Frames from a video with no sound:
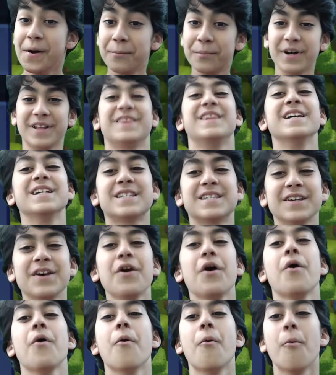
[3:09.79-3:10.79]
But this
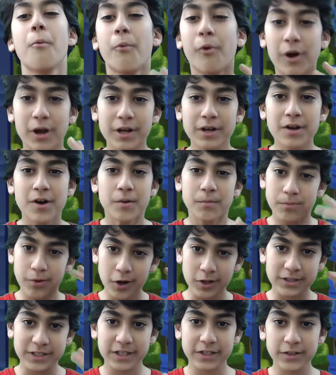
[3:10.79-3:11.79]
one
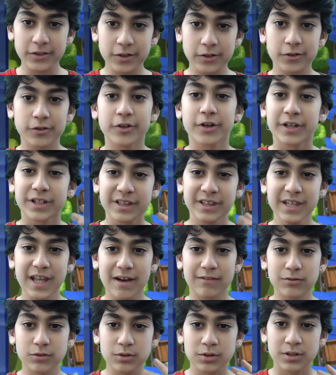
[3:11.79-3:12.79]
particular
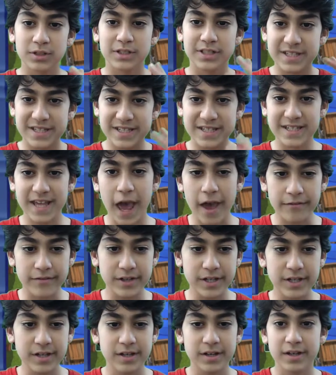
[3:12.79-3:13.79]
level
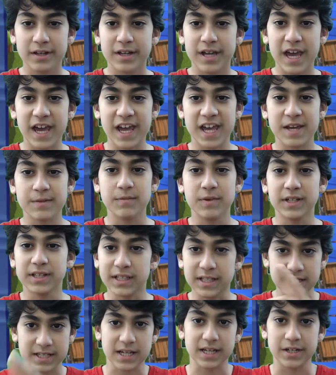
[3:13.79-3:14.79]
7 came, and
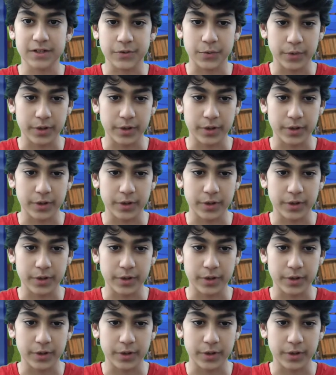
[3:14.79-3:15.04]
let's get into